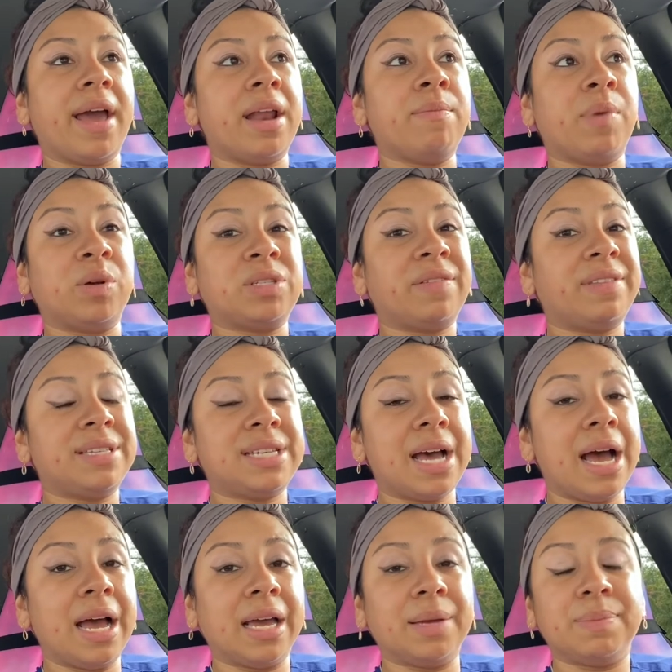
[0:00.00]
And most of the
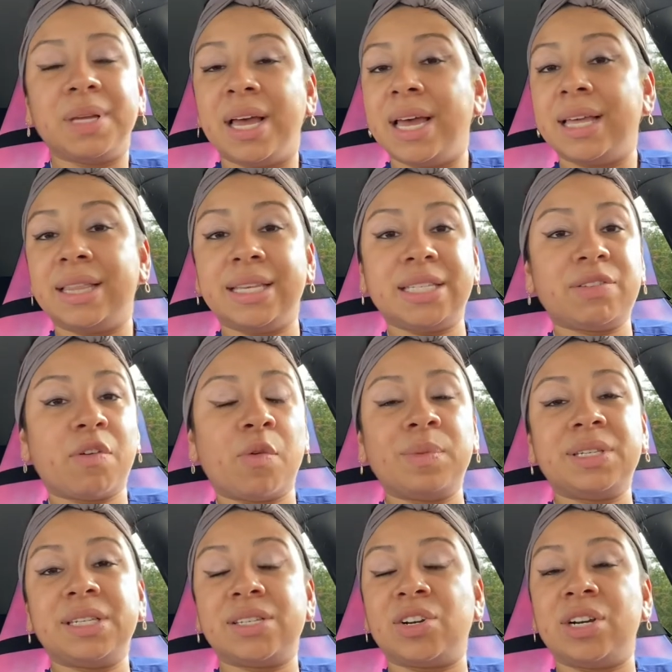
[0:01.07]
time, these
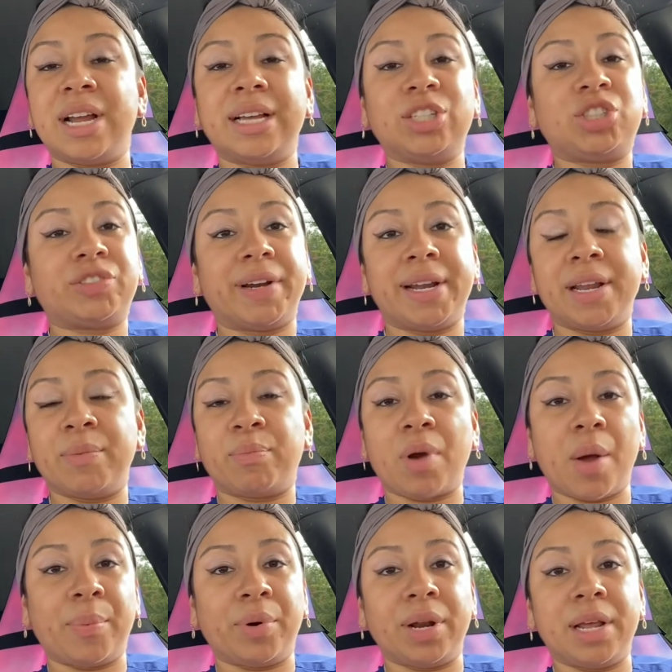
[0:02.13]
pharmacies are not training
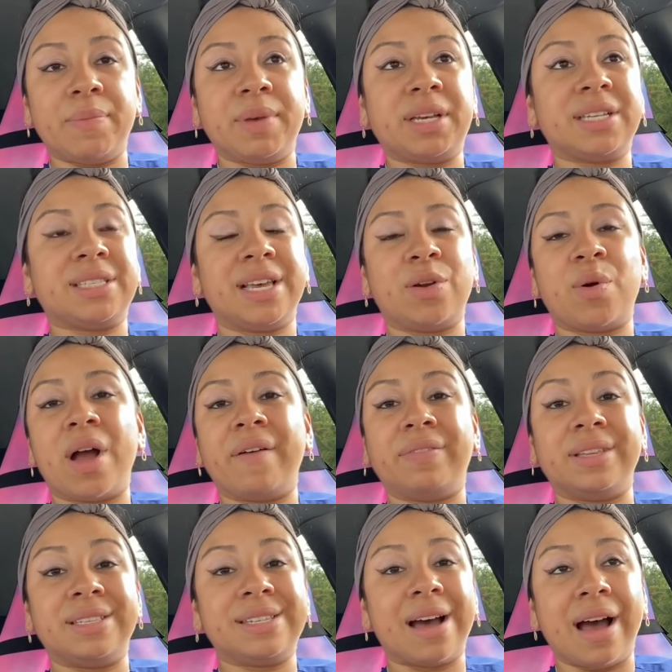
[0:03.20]
properly because they don't have
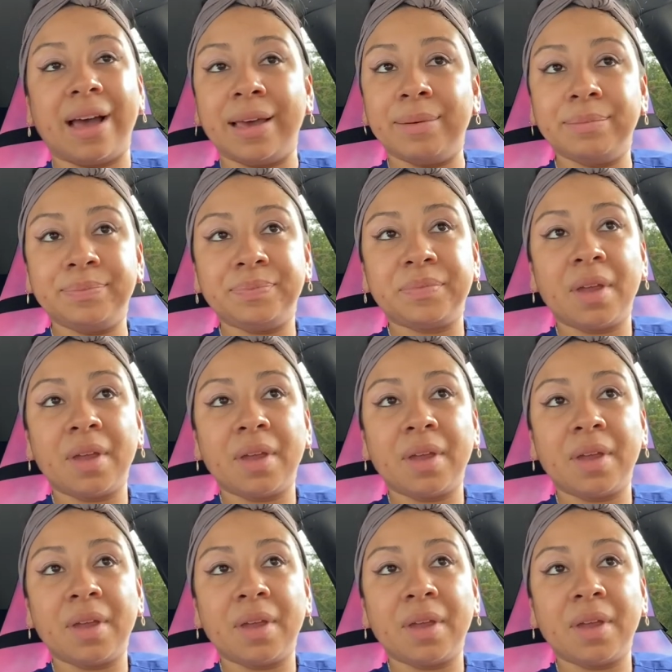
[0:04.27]
the time